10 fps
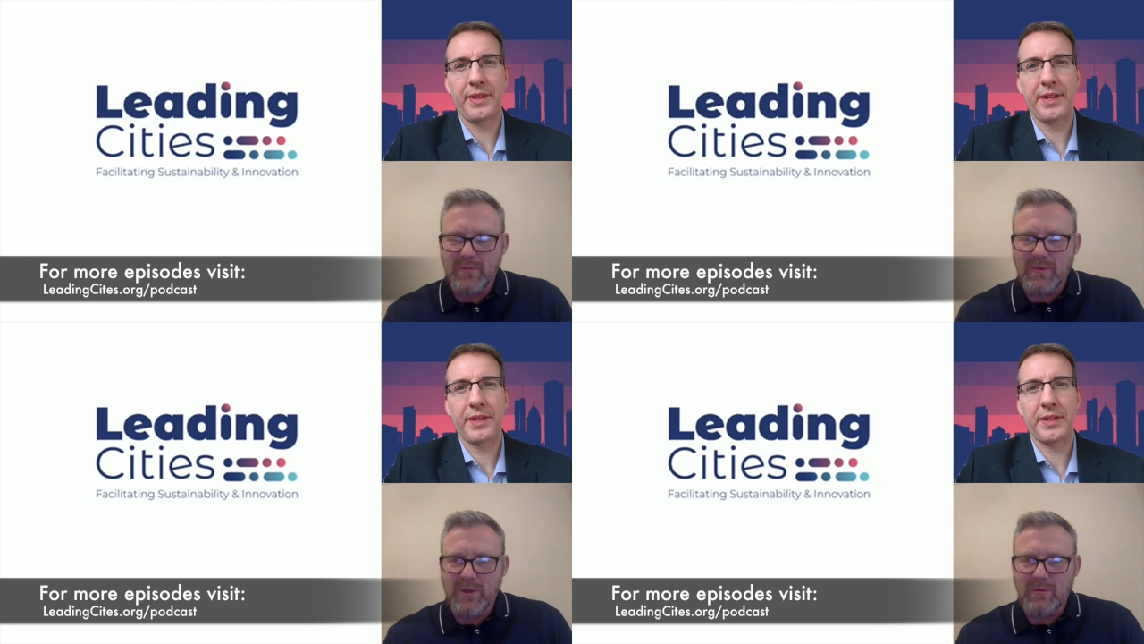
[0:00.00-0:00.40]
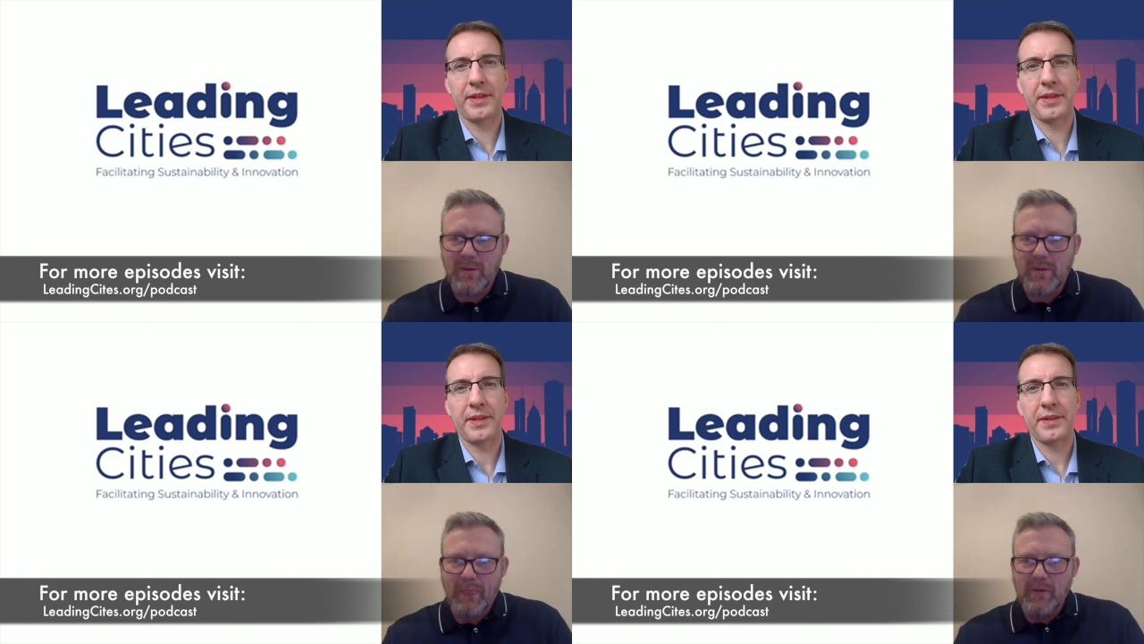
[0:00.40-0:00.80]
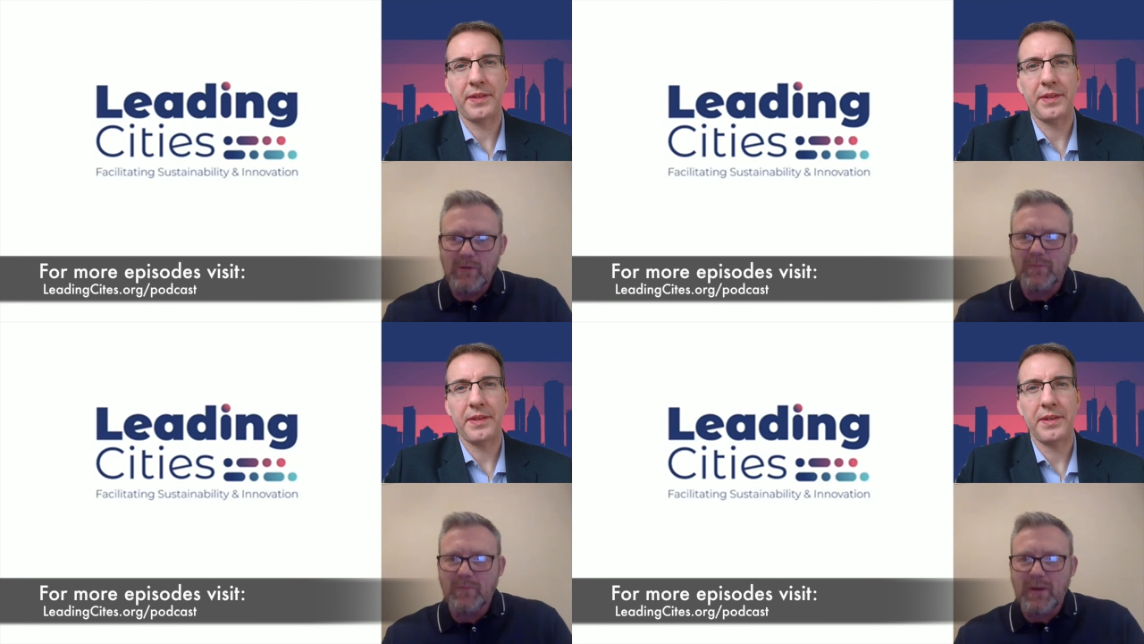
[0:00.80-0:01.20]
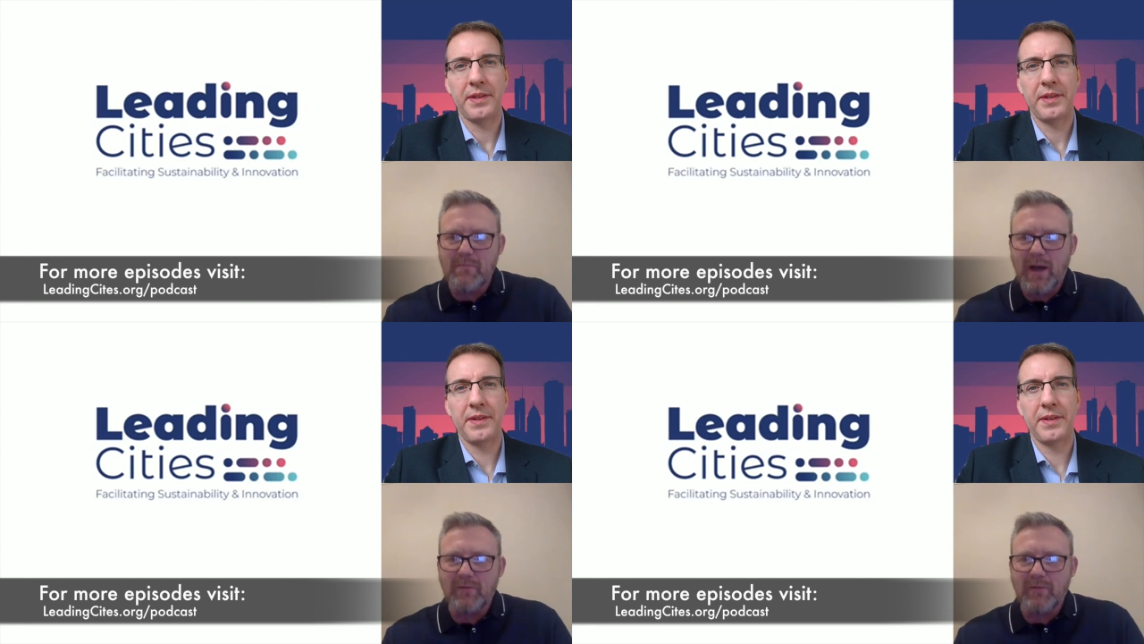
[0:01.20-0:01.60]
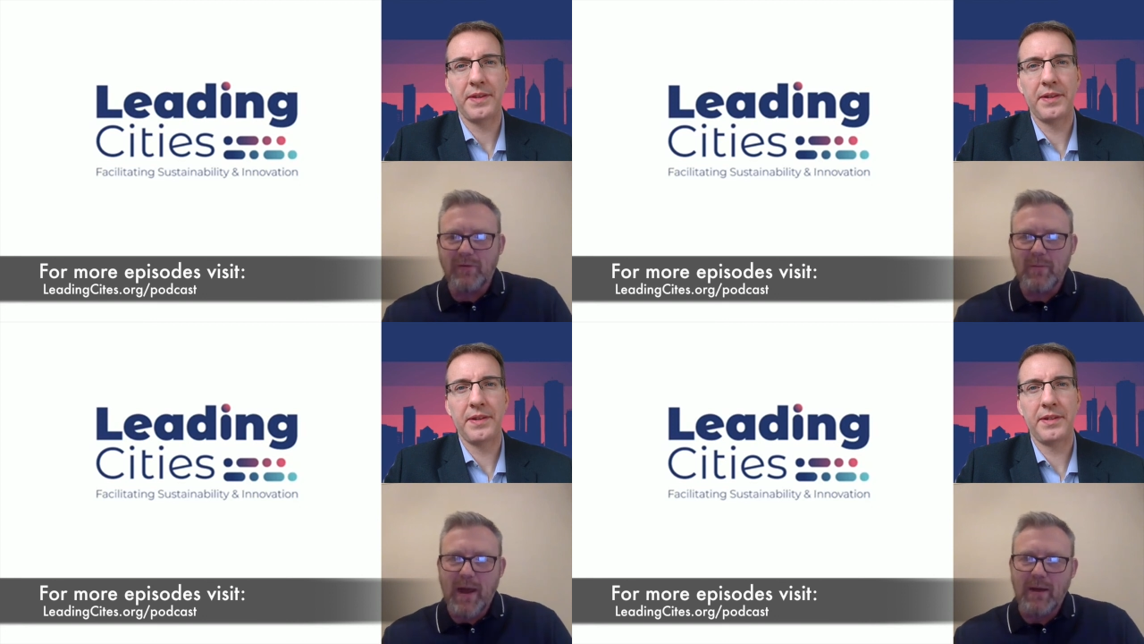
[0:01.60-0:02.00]
Speaker 1: So just being
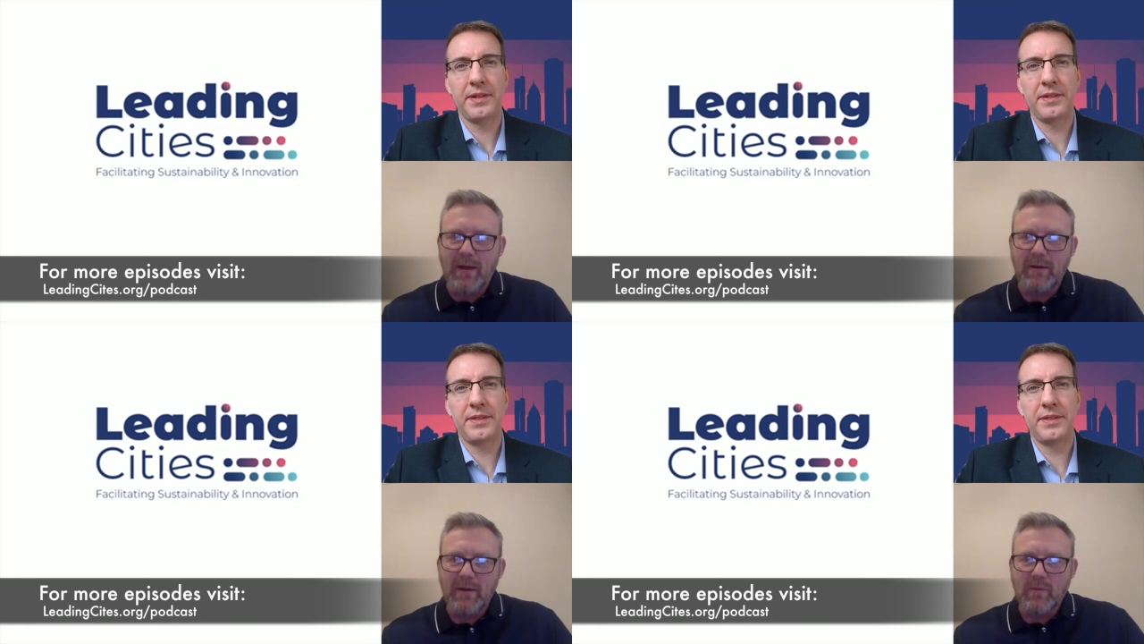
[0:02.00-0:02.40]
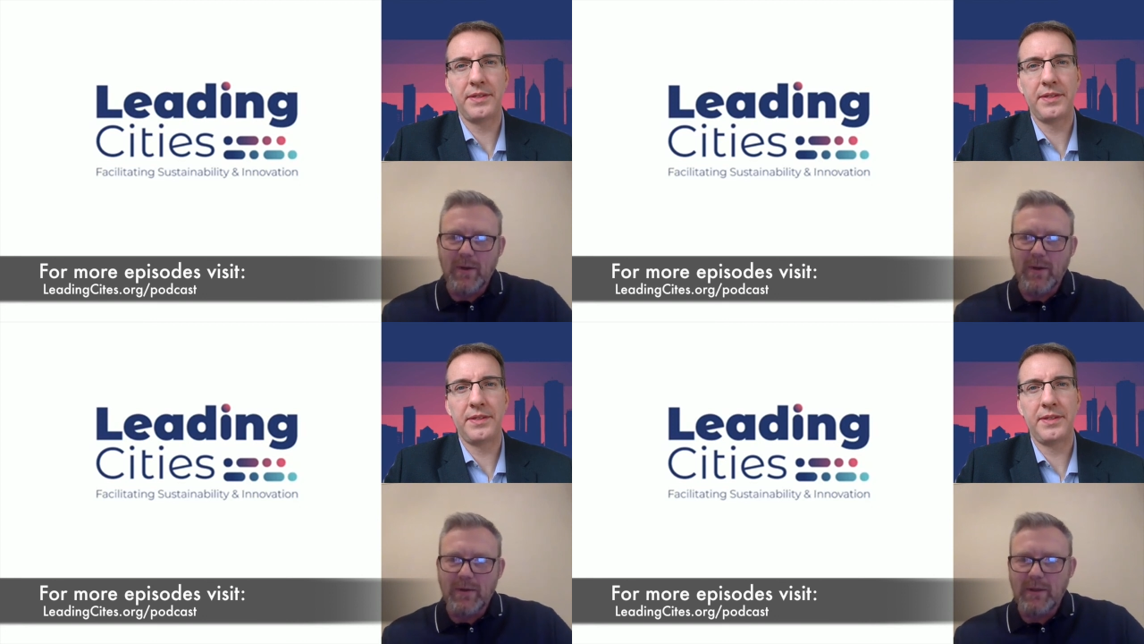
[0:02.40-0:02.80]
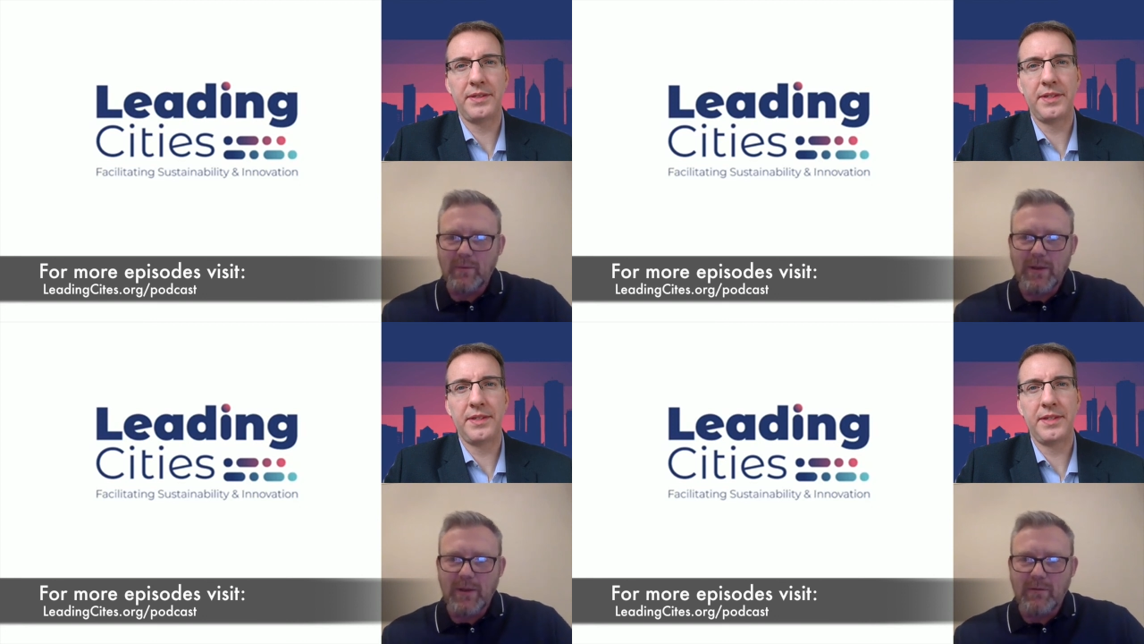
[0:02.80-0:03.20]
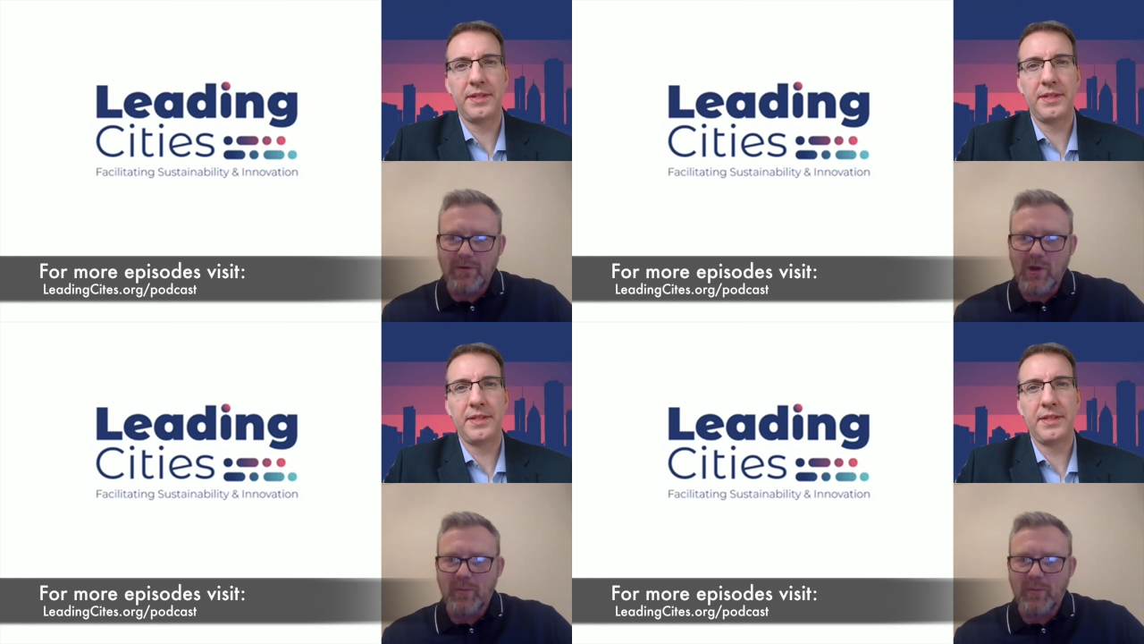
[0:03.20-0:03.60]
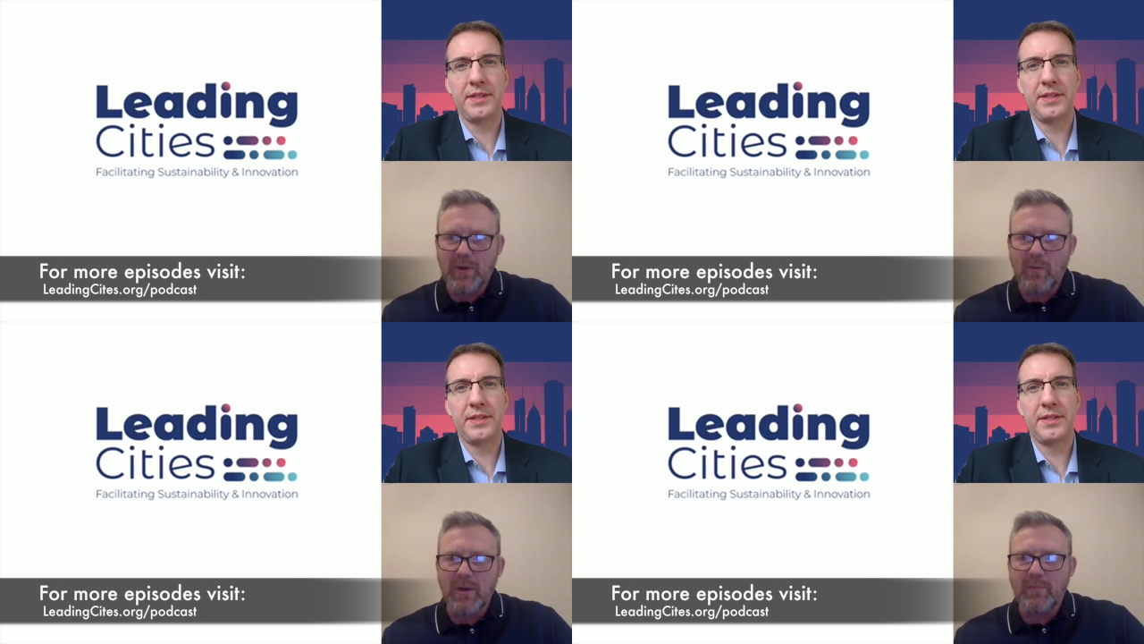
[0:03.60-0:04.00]
mindful about when they when they're off
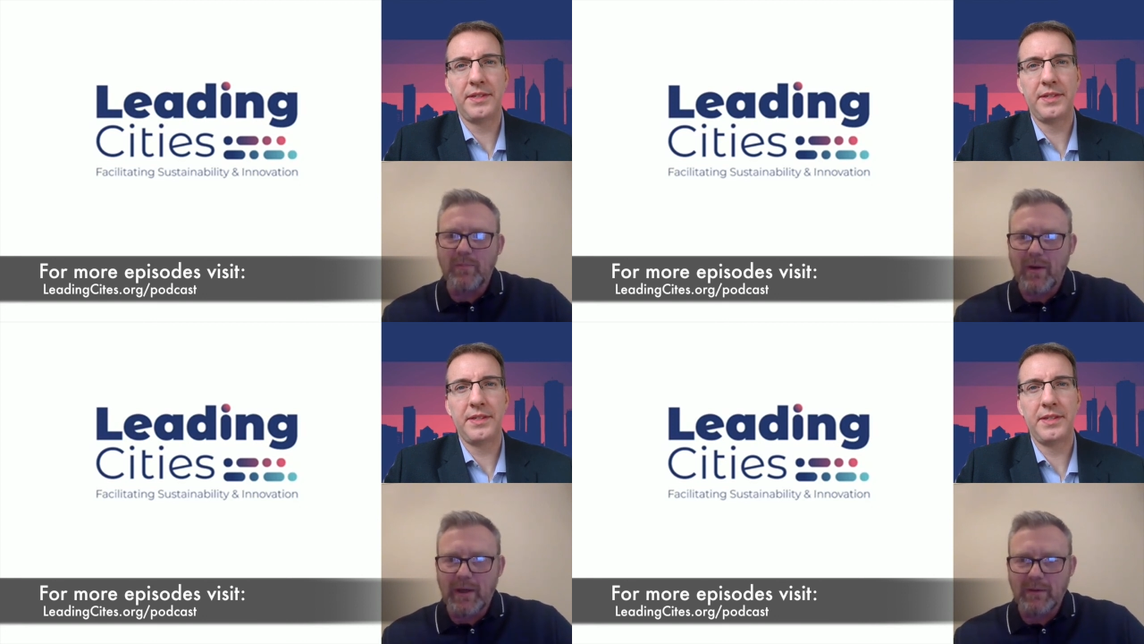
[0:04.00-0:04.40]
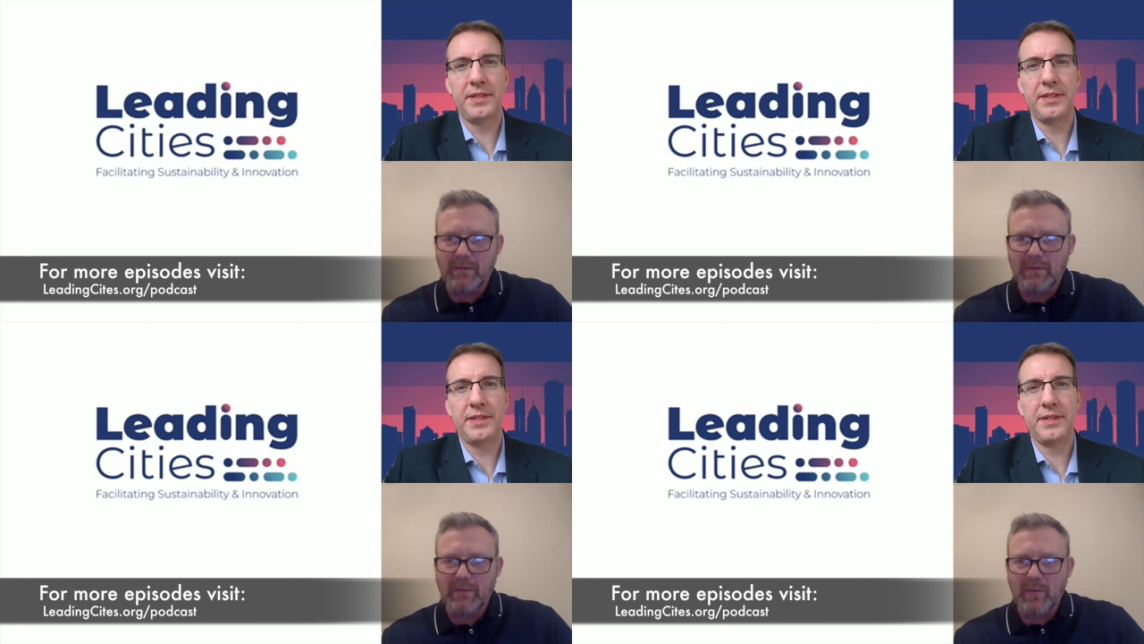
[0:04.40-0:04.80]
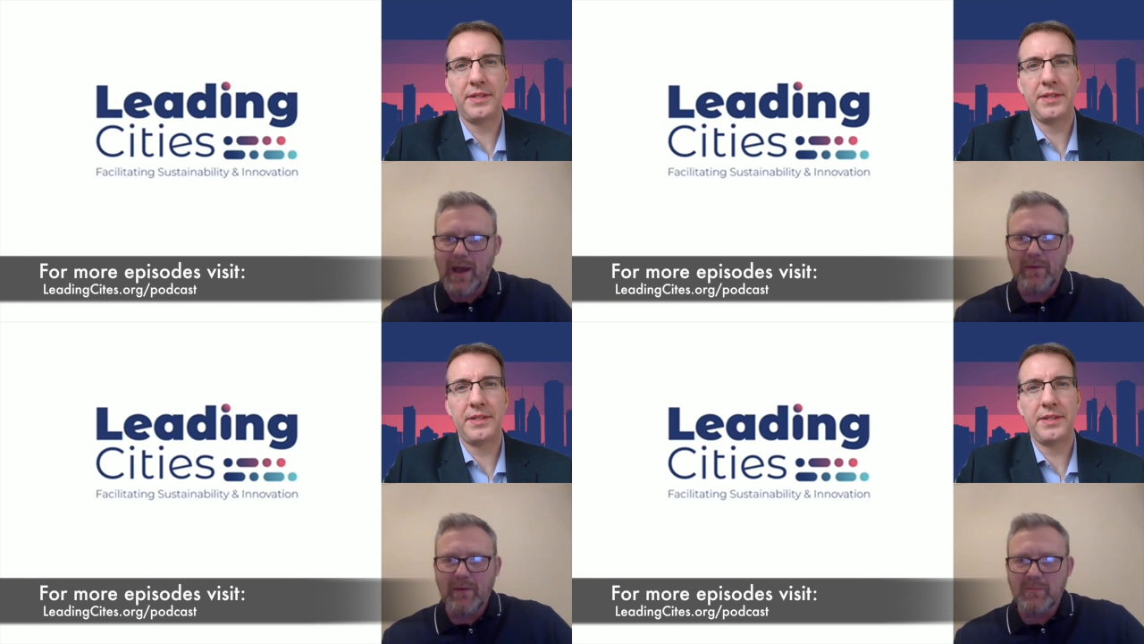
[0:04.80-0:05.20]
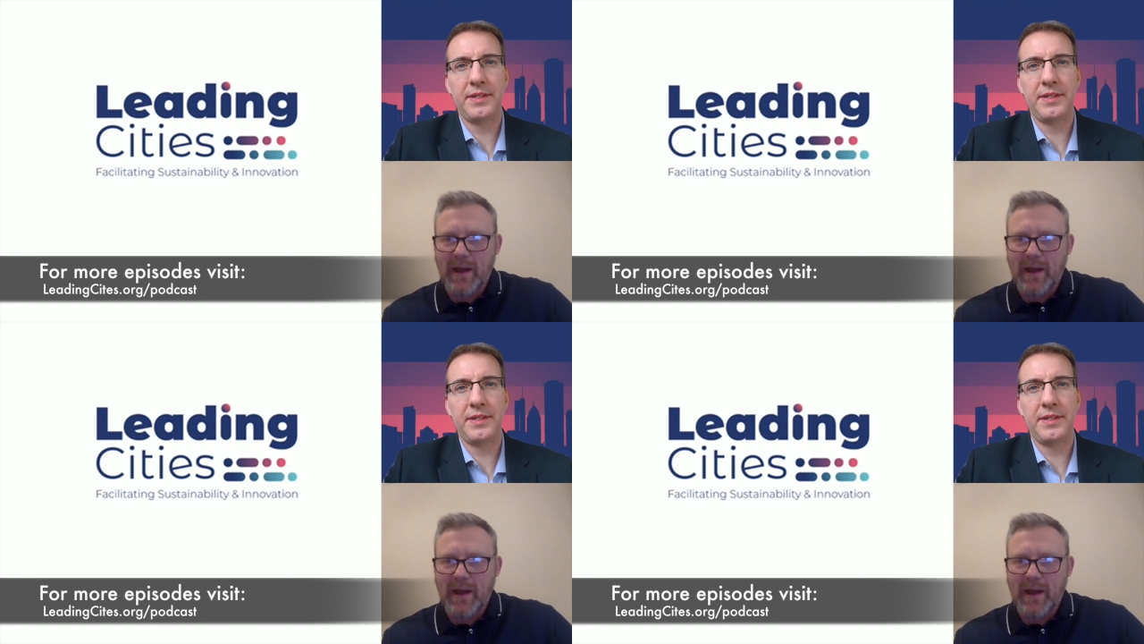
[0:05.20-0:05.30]
shopping, what they're buying, how it's